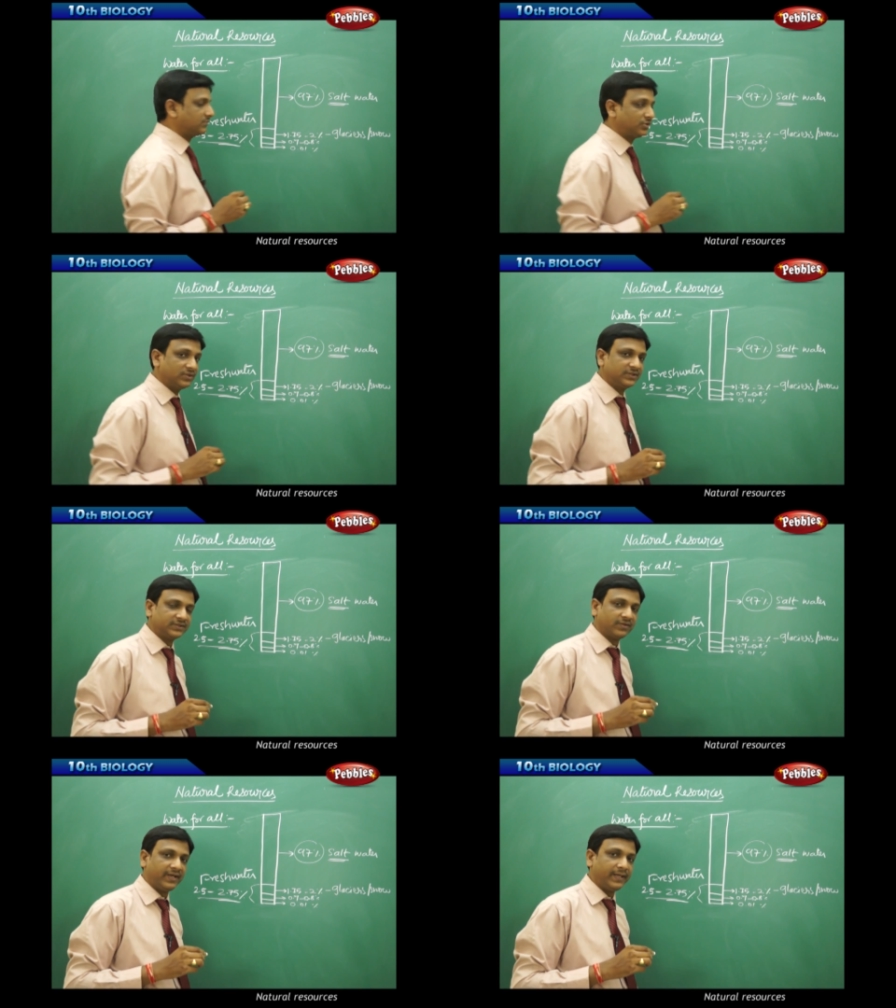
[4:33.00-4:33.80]
So this
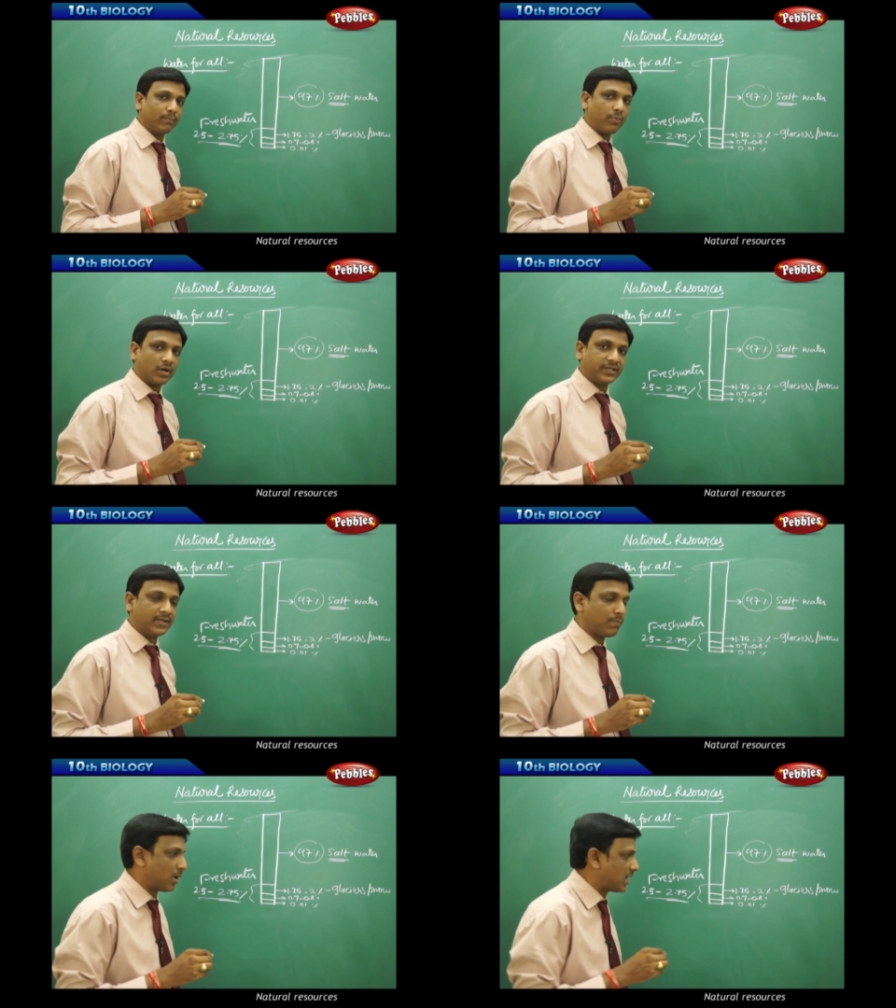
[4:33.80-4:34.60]
is a very
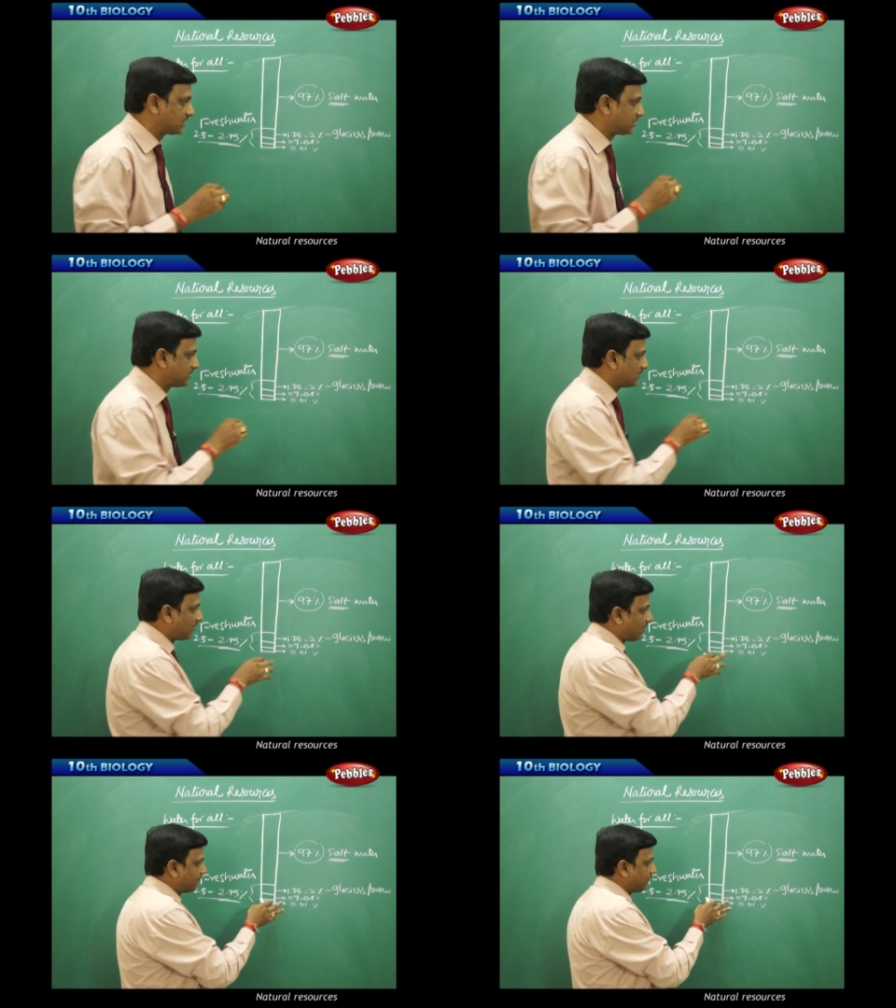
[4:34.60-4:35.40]
important part
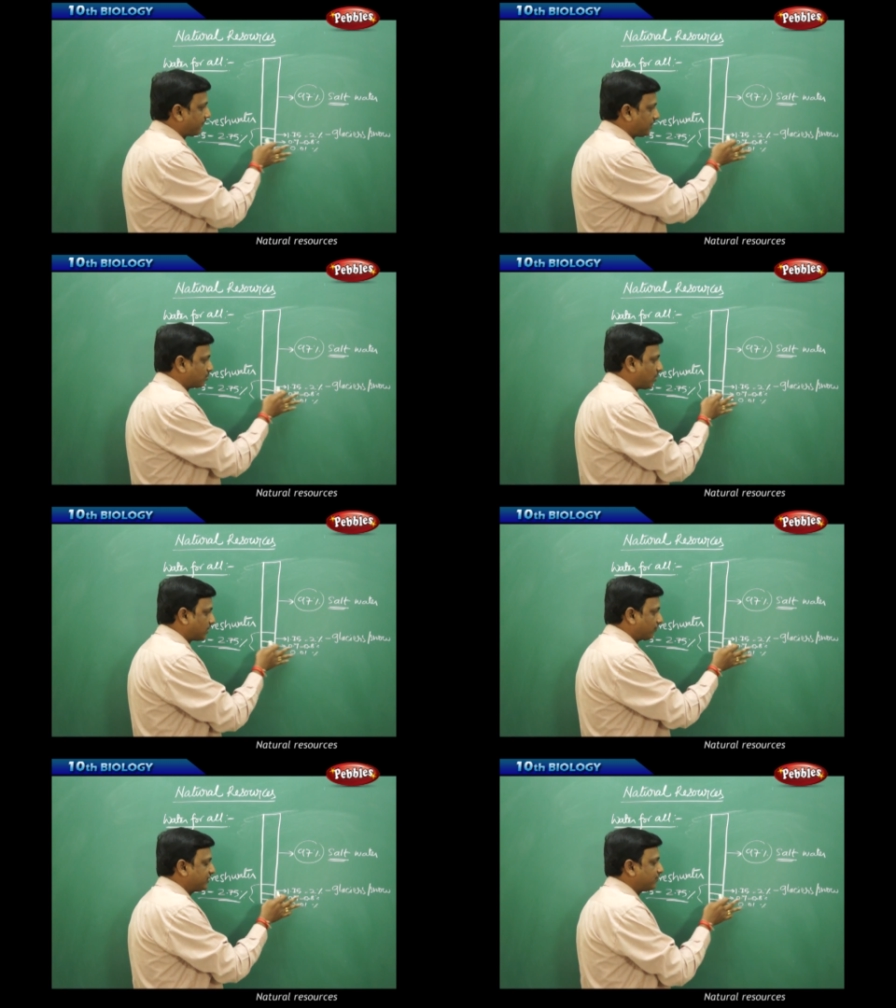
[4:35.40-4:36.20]
of the fresh
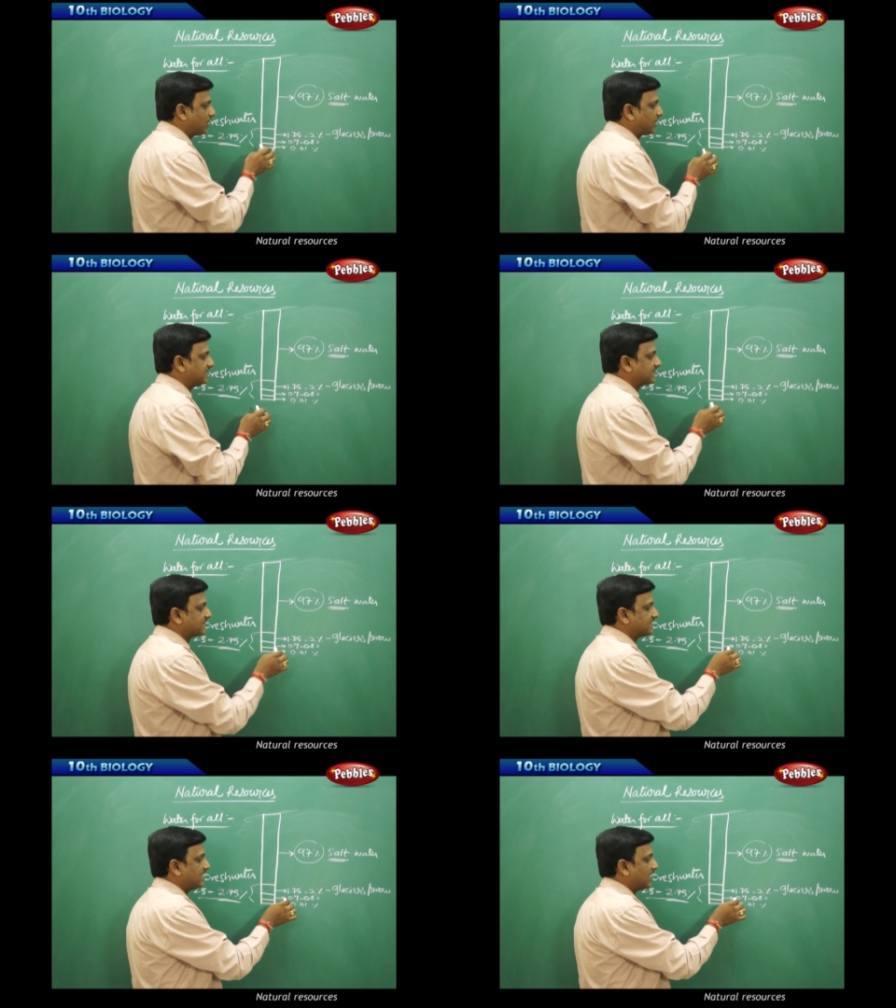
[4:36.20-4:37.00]
water which we are
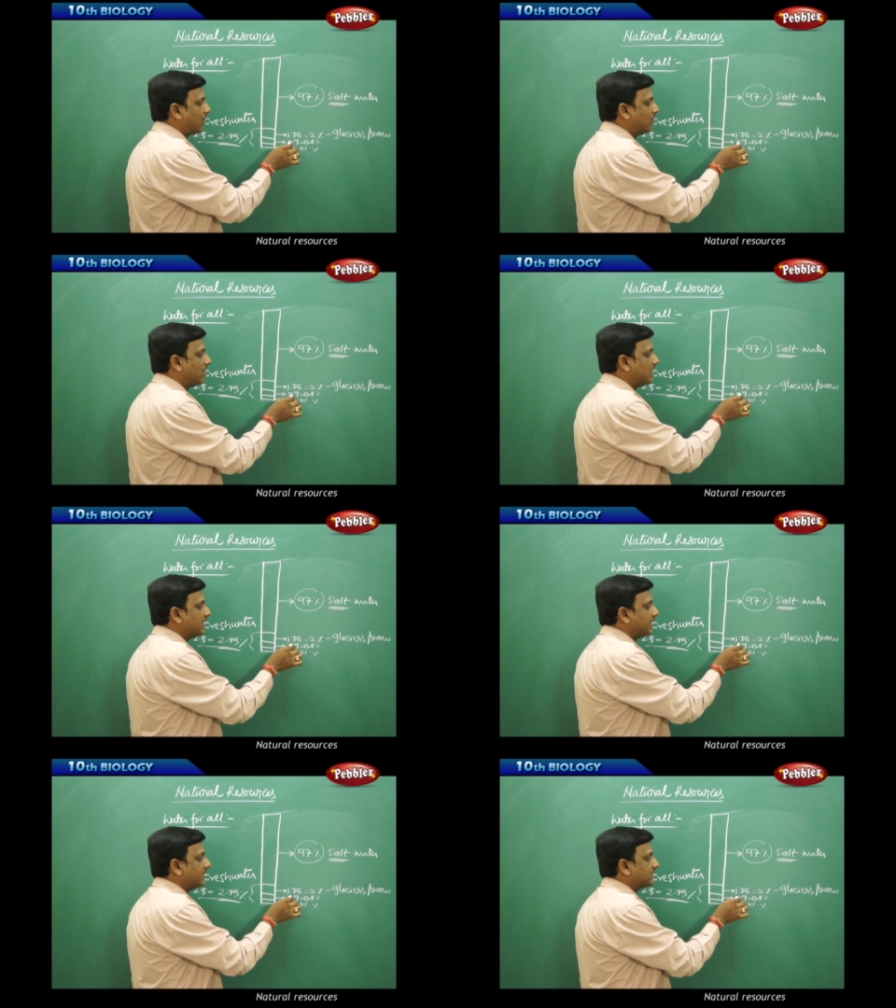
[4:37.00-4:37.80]
discussing now,
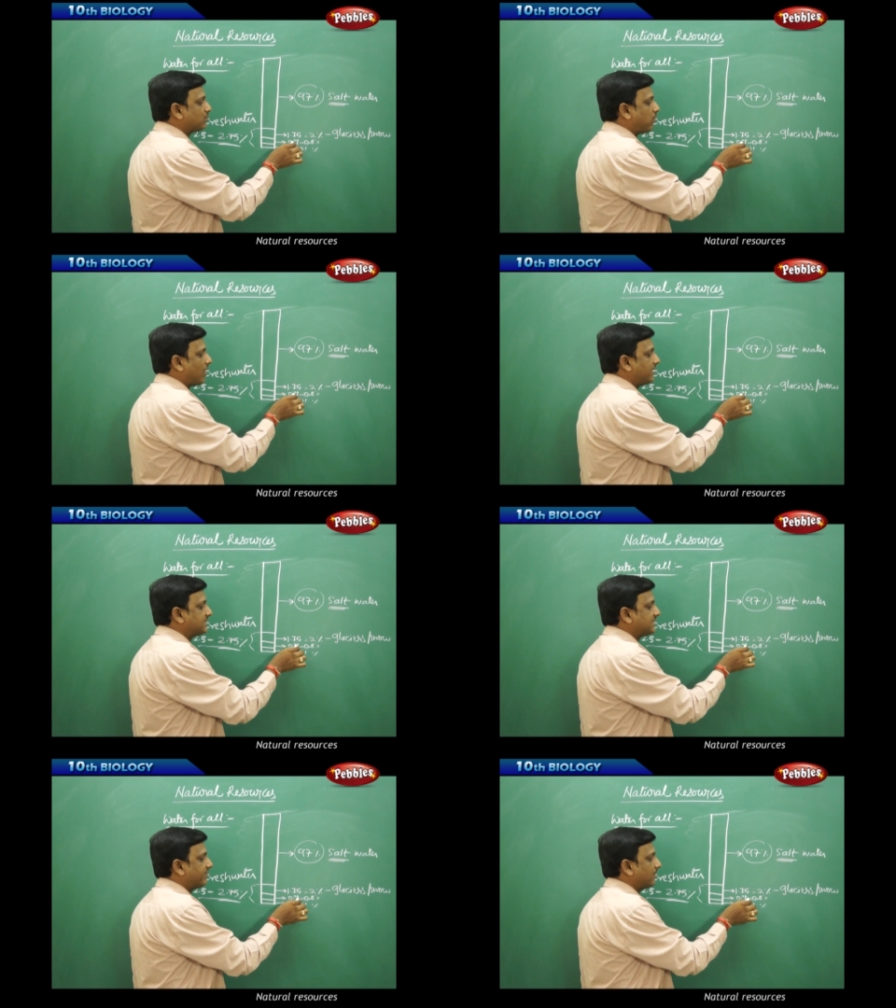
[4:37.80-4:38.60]
is zero
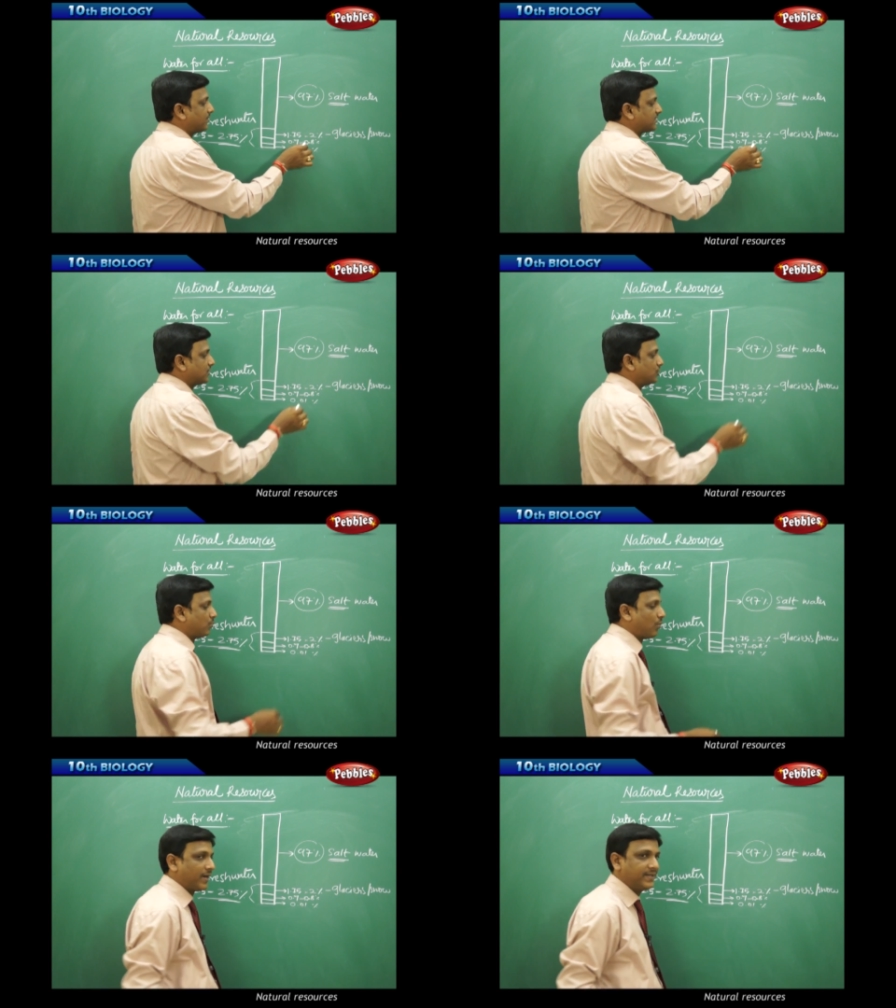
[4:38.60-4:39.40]
point seven percent to
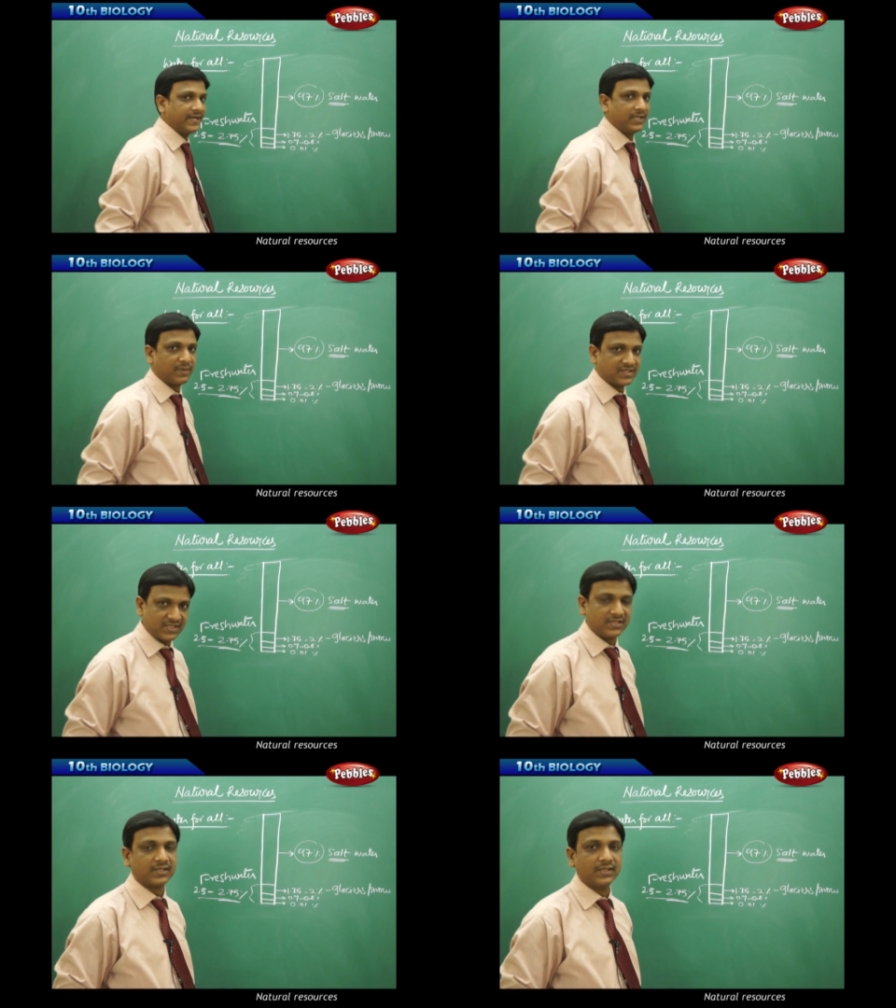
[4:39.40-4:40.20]
zero point eight
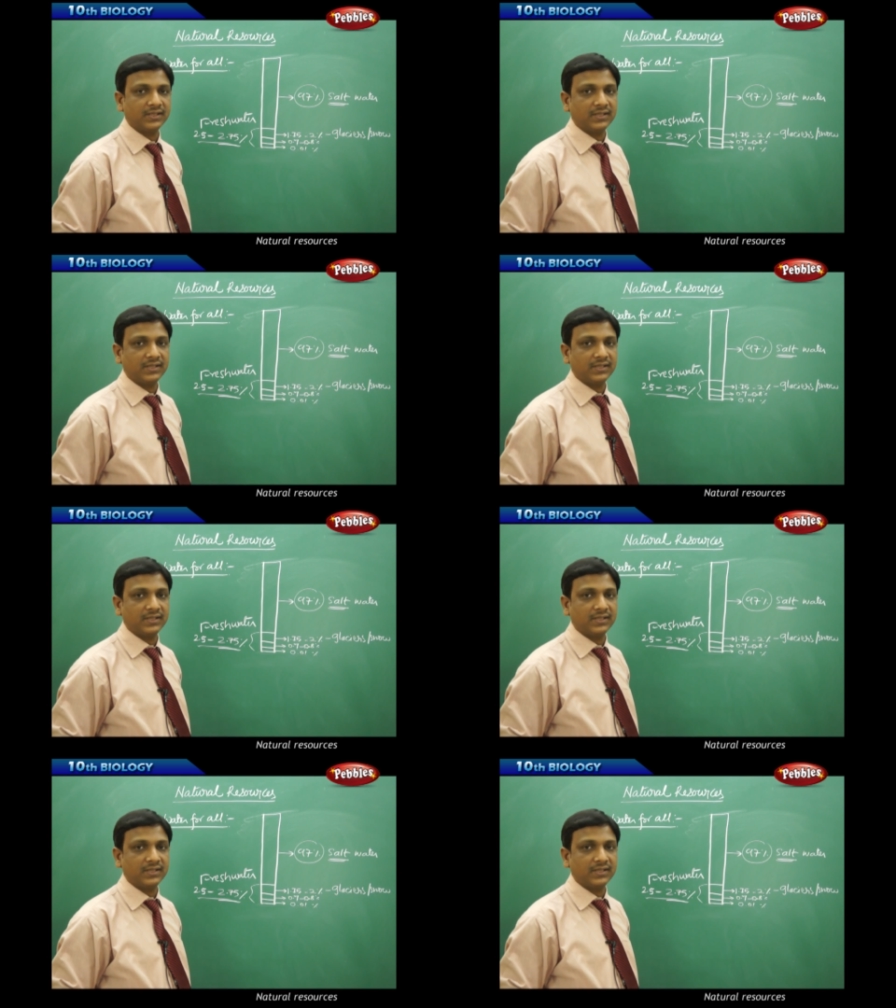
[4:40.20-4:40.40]
percent.